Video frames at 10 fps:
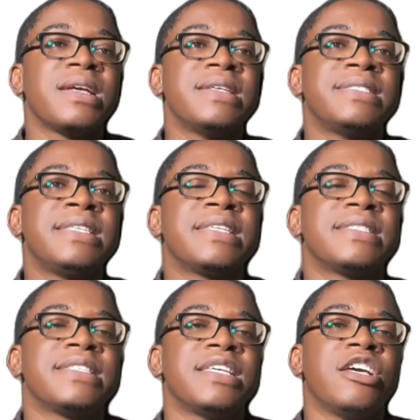
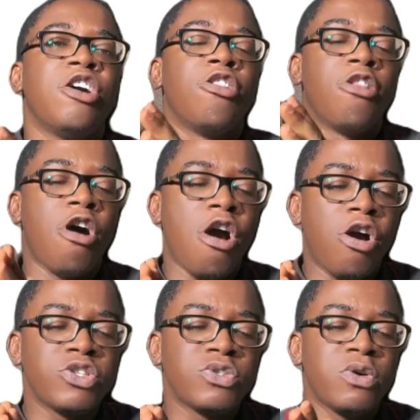6. Law
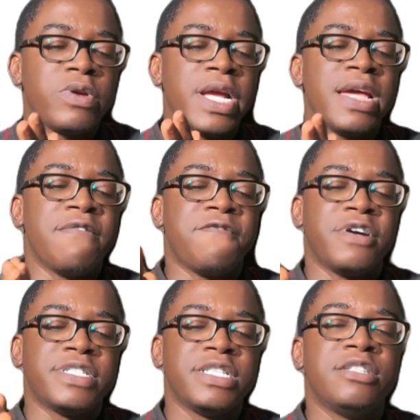also
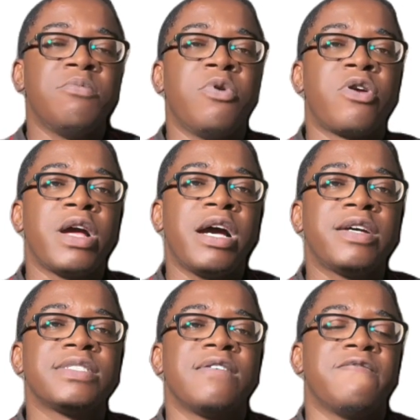reinforces the
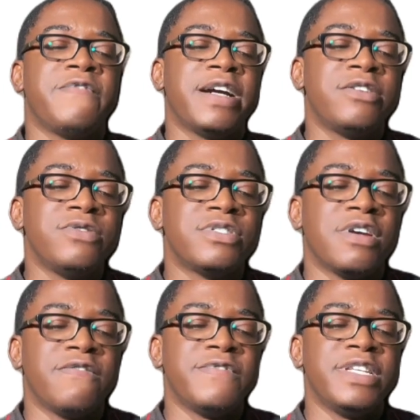morals and values
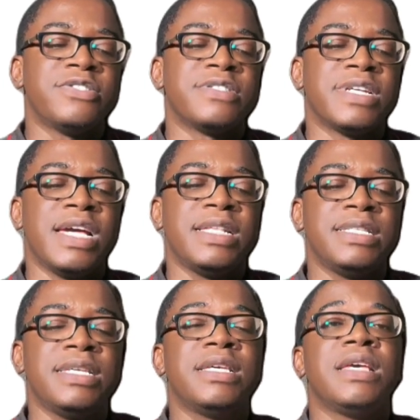of the
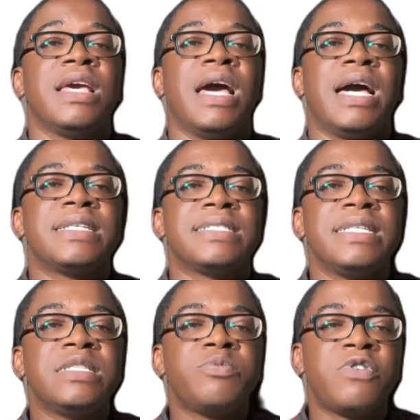society, as
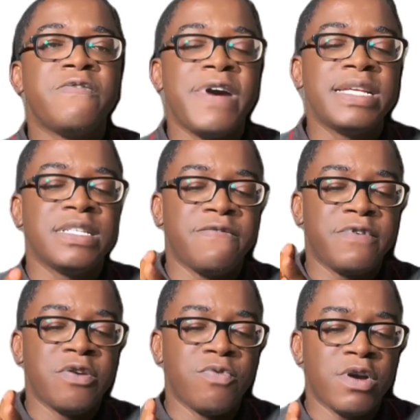it provides a
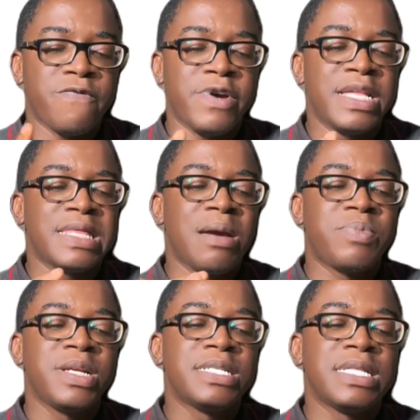framework for
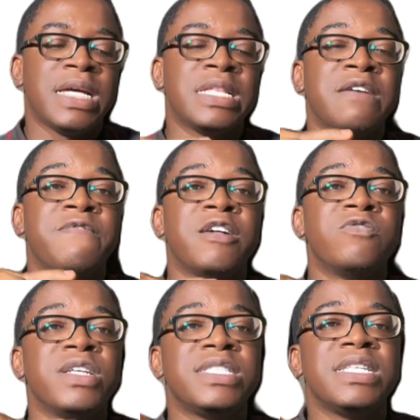interpreting and
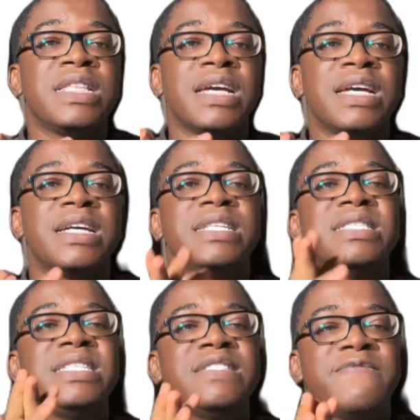evaluating
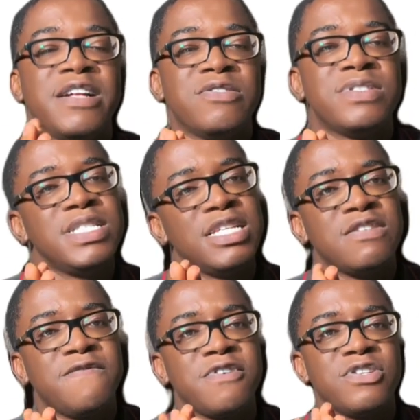these values. Yes,
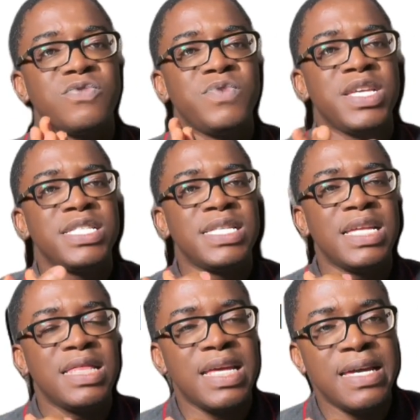of course, we
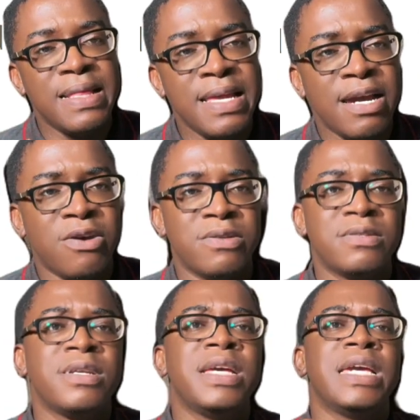said earlier on
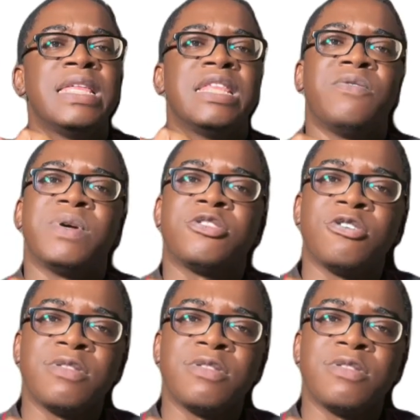in our third